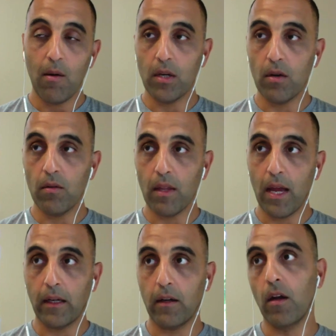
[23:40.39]
and we don't
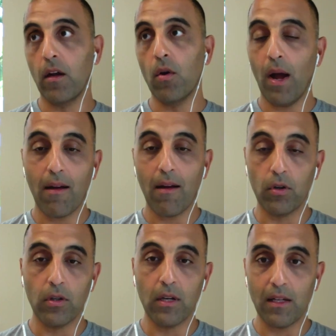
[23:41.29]
like go have
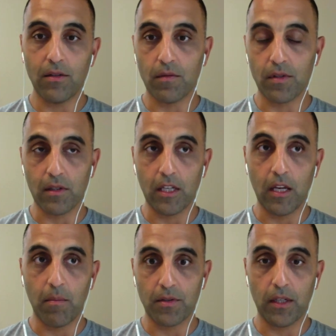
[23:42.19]
good nights of
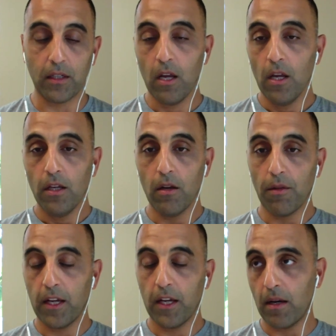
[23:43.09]
sleep. It's like,
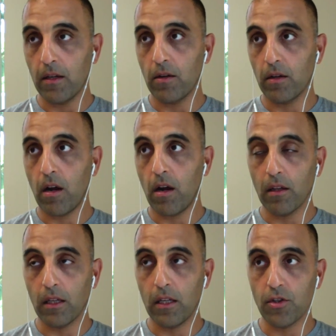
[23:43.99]
think about it. You're in
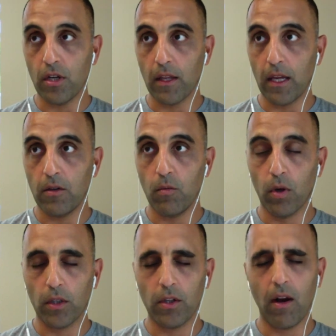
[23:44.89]
college and like you
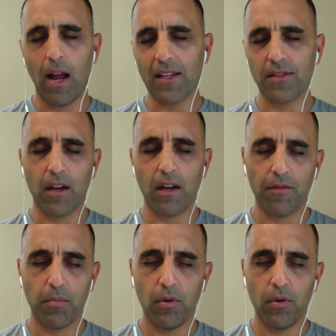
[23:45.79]
work your ass off.
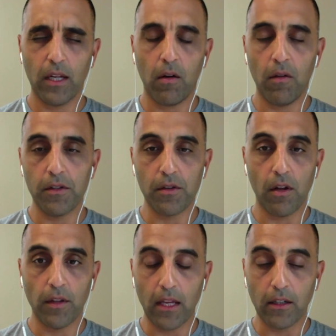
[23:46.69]
You pull like all these
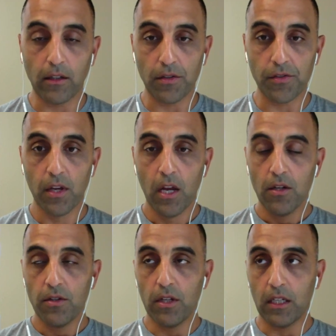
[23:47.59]
all-nighters
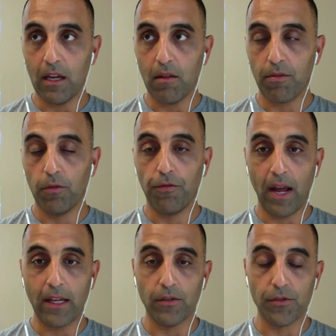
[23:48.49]
to get through
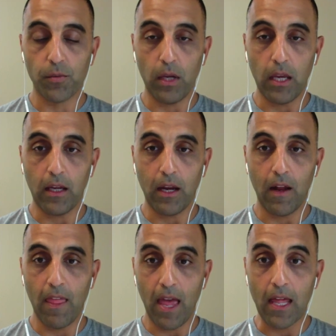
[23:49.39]
finals week,
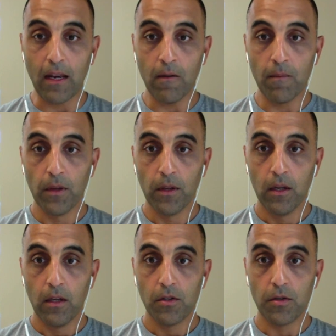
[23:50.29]
and then
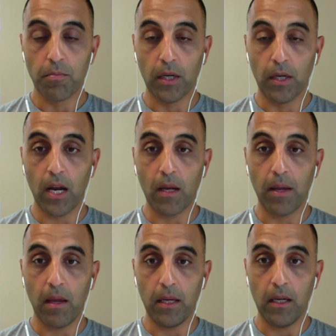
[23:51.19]
spring
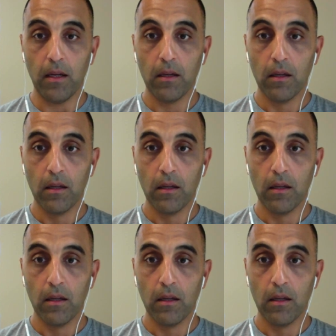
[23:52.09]
break, baby.